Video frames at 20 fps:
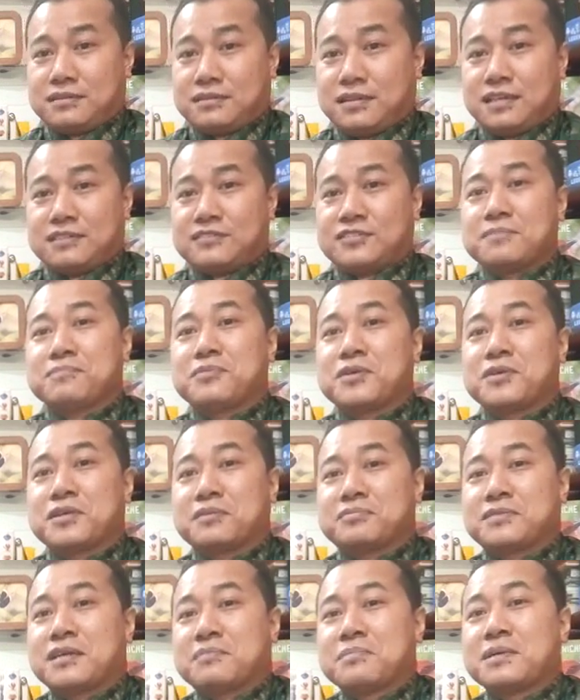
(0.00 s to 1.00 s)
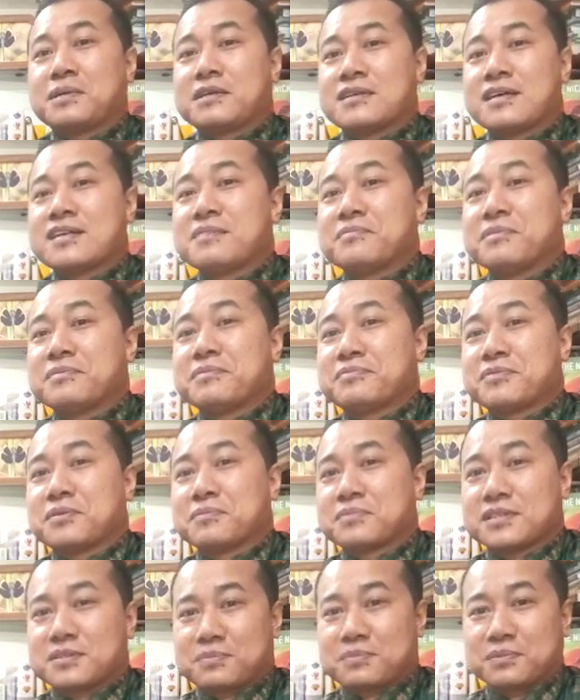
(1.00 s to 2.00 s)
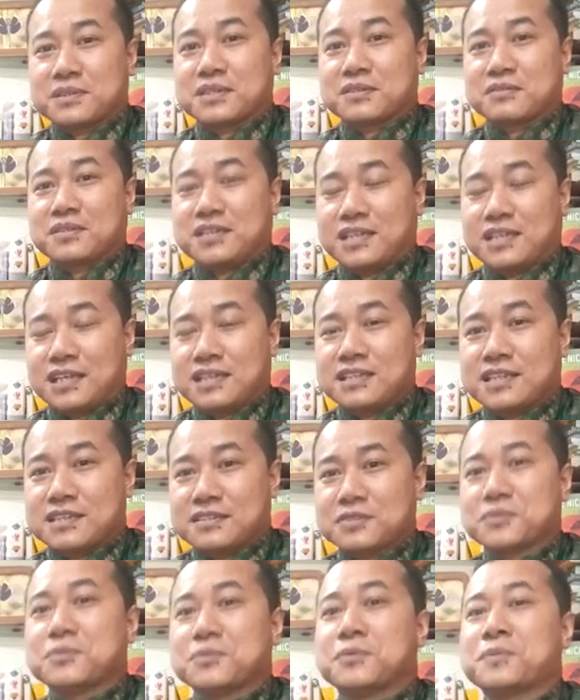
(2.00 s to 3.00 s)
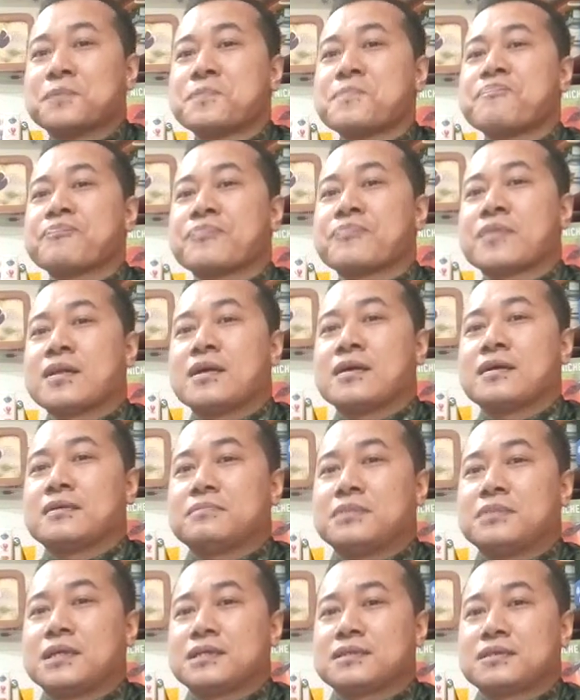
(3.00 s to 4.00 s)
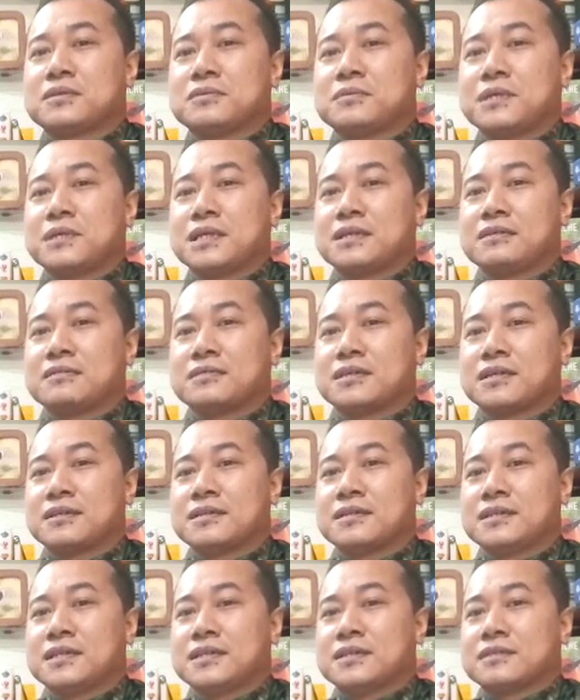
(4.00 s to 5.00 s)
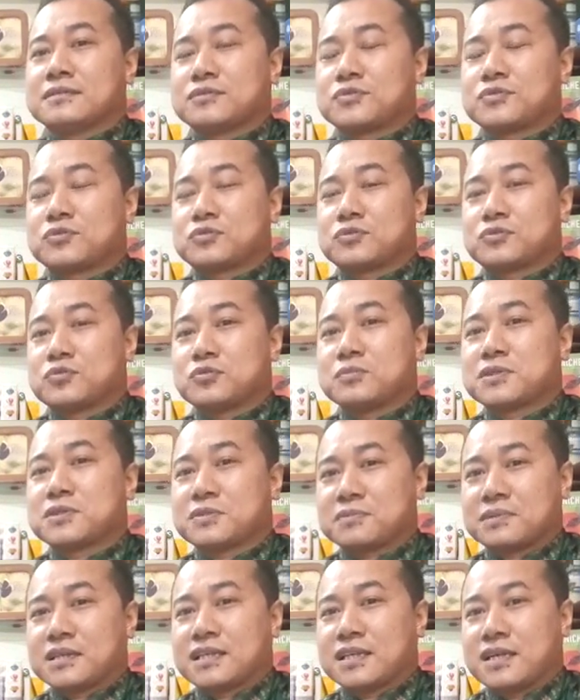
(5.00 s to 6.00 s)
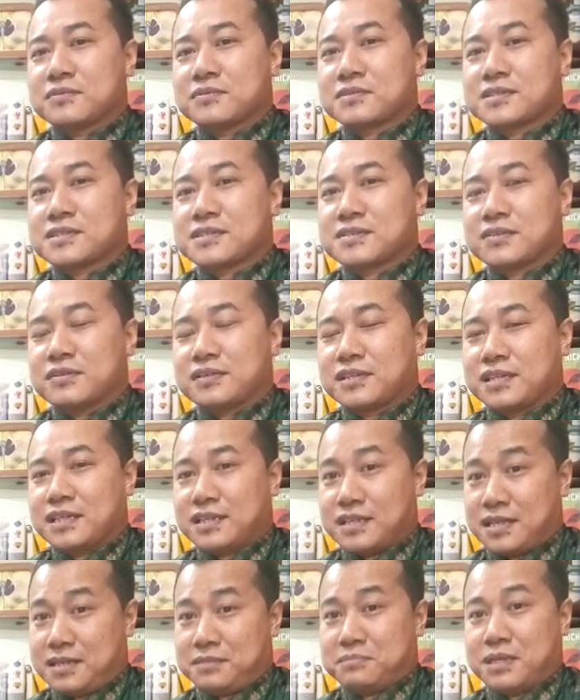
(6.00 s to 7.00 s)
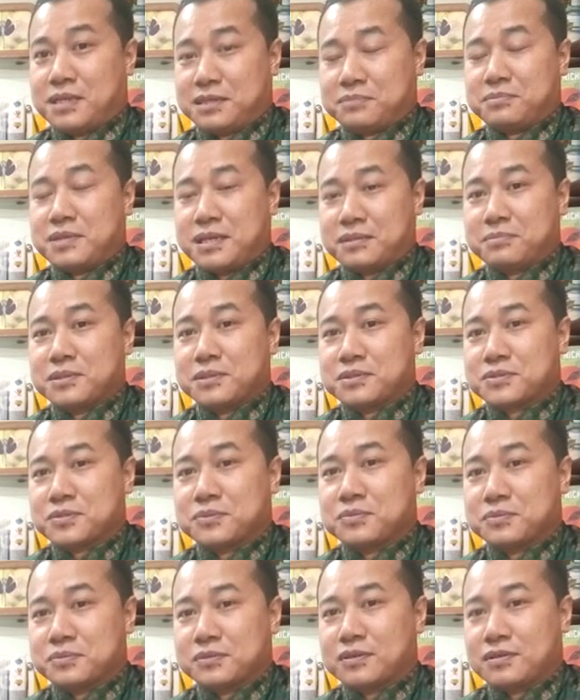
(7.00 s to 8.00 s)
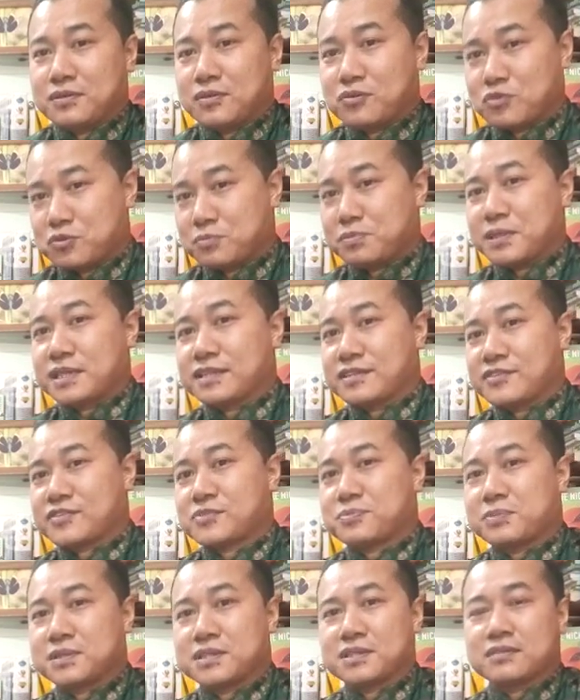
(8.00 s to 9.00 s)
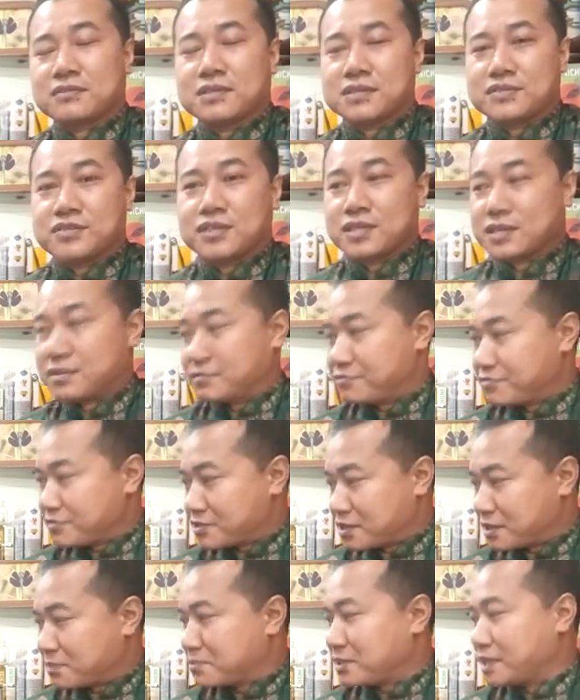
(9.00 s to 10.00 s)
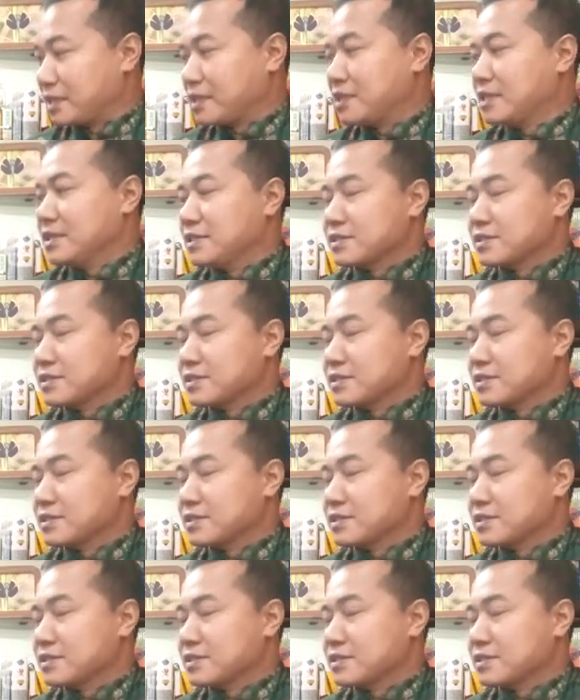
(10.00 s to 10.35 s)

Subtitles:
At some point of time, I may run away from this particular area too. But when too much of the crowd is not there, I might be able to occupy this particular chair comfortably.